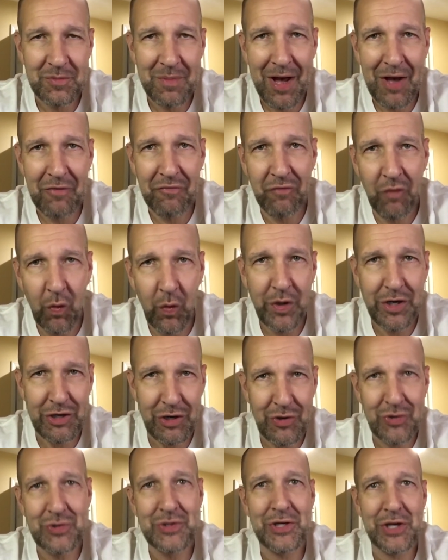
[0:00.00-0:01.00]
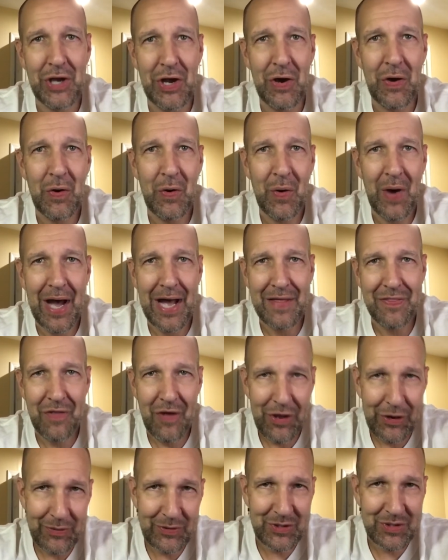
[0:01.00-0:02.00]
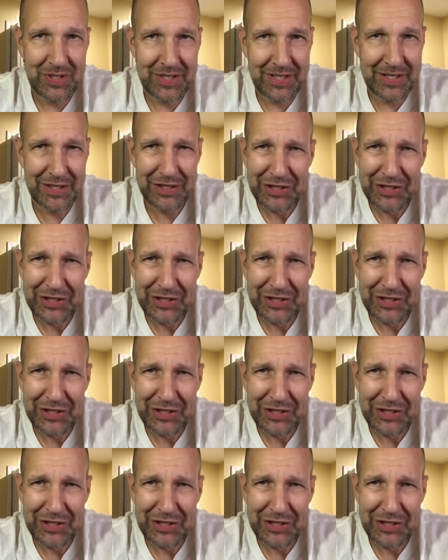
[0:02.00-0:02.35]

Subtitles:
about 4 years ago, I thought it was